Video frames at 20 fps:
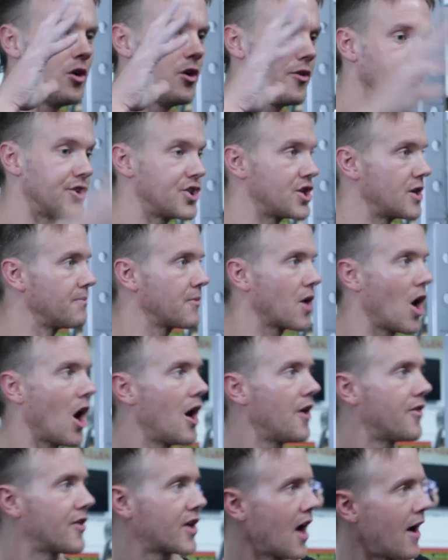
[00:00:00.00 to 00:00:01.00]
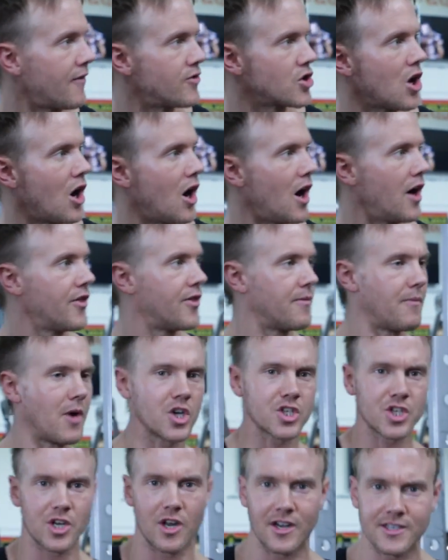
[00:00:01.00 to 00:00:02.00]
the gym guy, the cover guy, the
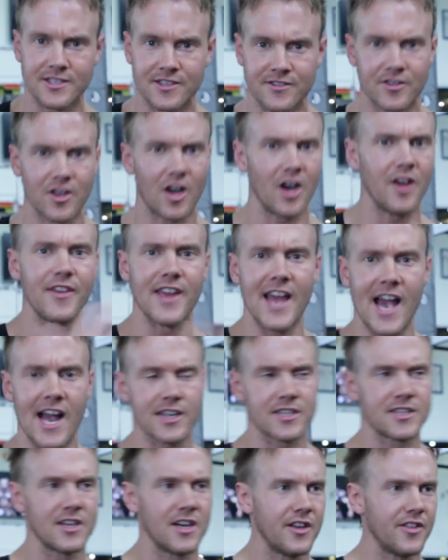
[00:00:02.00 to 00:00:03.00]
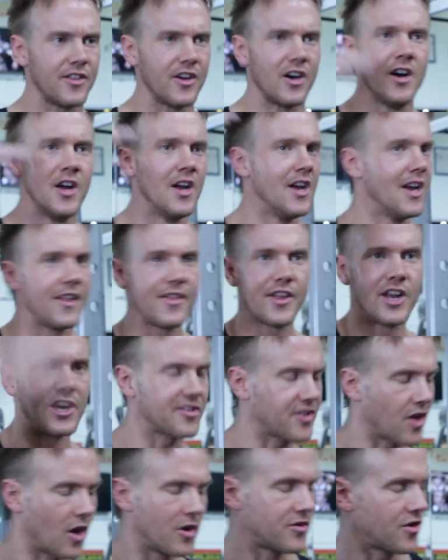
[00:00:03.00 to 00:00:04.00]
martial artist guy, the actor, the
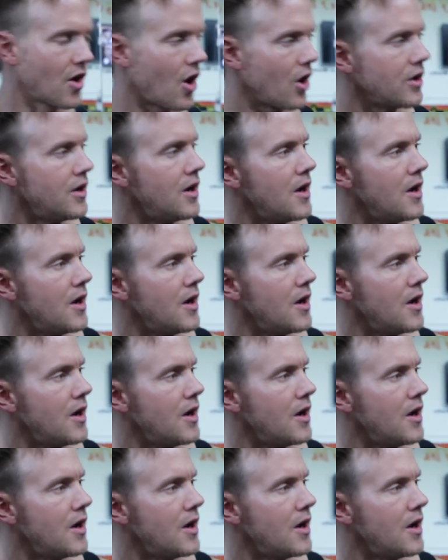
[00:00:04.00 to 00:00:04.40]
list goes on.